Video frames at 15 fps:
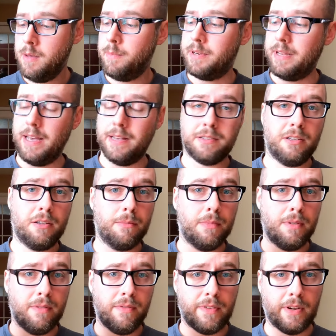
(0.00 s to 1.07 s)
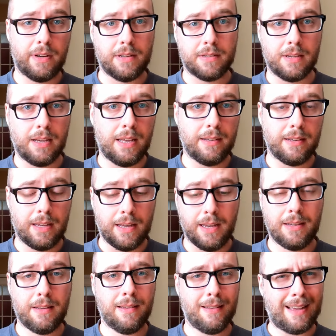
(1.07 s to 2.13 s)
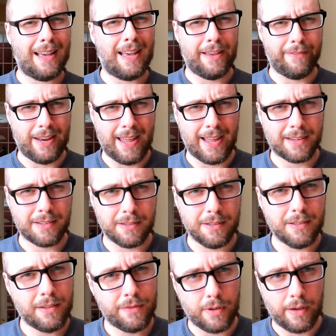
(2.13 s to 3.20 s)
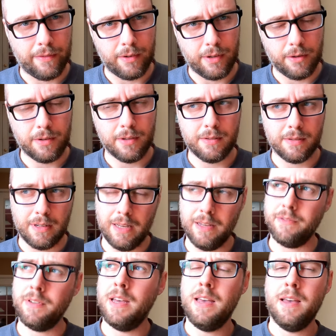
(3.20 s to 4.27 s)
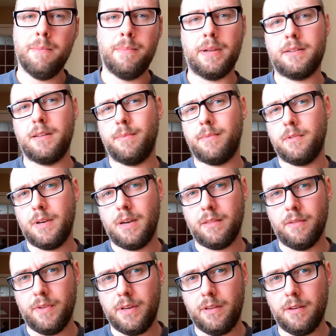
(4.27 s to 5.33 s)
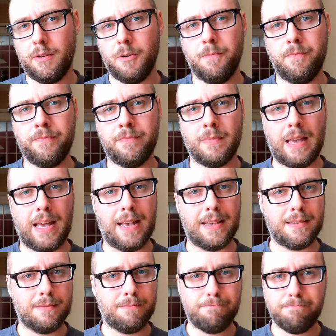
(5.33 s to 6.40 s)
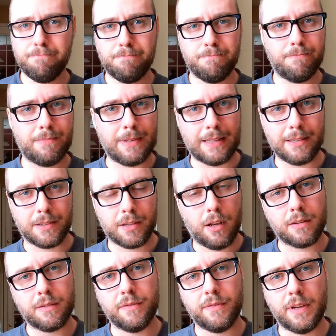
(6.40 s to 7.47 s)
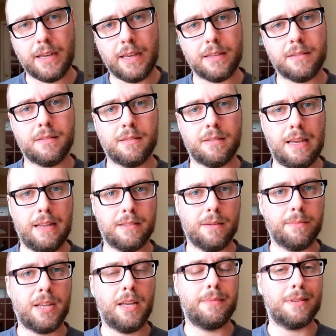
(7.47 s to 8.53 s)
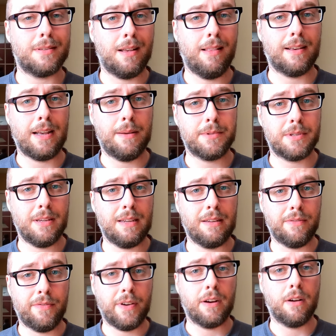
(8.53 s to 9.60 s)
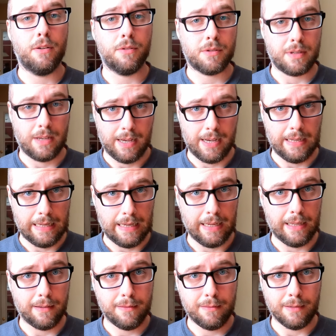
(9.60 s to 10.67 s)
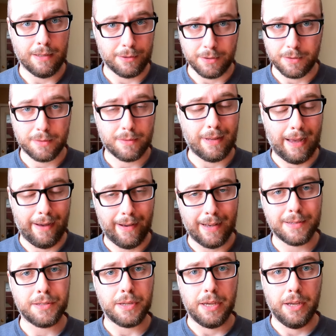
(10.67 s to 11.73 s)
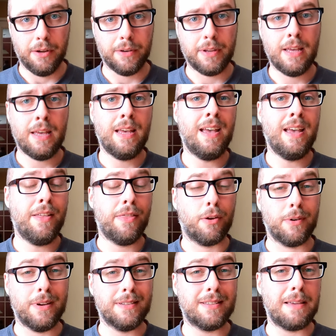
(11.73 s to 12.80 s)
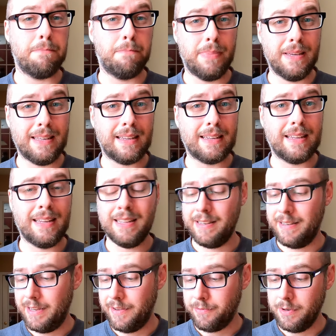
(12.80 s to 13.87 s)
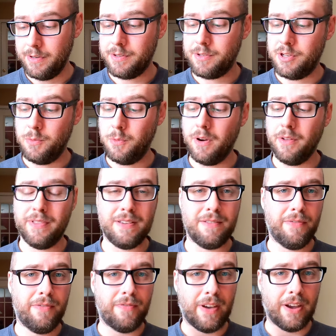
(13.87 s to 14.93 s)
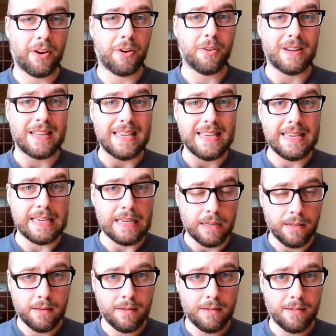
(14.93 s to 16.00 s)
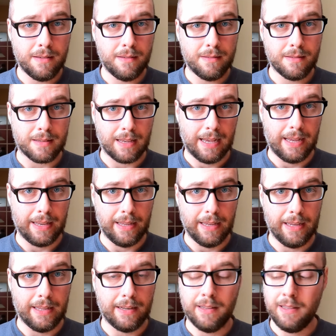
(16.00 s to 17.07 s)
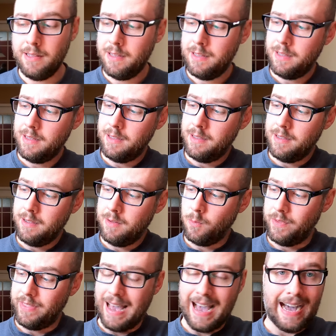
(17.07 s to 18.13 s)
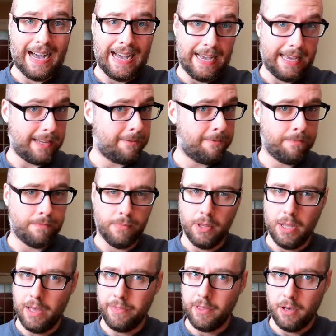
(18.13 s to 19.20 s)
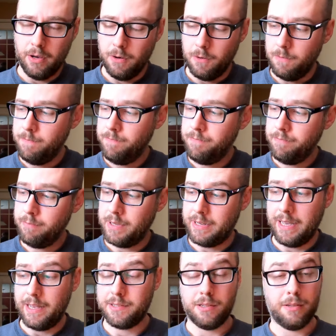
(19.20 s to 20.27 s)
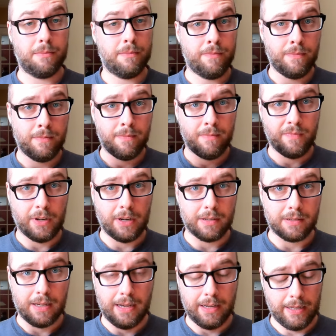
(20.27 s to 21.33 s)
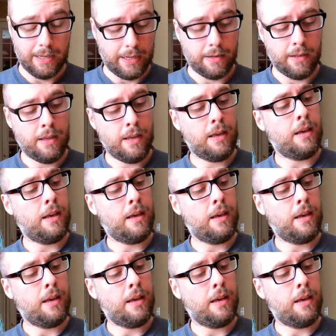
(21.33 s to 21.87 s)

Potassium ferricyanide. I have an accent, if you haven't noticed, and I've picked up throughout the video. I got the talking fast, and sometimes it sounds like I'm saying ferrocyanide. It's just how I sound. There is a big difference. You want the ferricyanide with the I, not the O. Potassium ferricyanide.